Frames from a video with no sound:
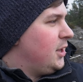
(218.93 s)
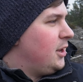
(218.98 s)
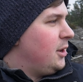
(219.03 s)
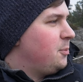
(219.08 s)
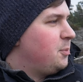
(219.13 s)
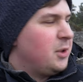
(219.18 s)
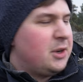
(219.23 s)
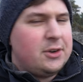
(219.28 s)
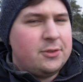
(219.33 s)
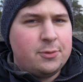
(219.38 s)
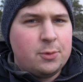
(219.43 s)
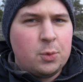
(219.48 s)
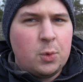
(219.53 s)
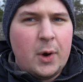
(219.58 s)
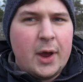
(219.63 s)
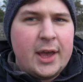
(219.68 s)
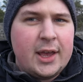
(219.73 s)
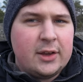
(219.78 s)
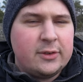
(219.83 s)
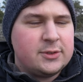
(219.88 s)
A bit of
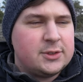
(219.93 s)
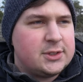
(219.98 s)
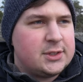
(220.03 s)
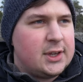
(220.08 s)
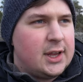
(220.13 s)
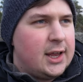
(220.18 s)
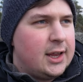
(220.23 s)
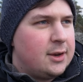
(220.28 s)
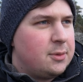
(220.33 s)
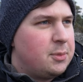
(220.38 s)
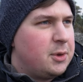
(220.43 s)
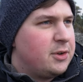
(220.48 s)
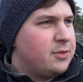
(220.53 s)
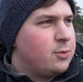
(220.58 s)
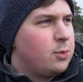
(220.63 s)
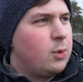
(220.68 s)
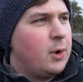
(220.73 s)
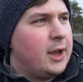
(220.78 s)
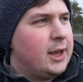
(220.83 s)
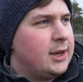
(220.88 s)
waves and a bit of
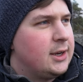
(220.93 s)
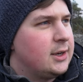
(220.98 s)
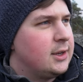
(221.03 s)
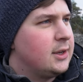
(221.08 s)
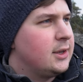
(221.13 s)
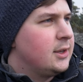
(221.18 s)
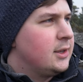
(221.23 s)
wind.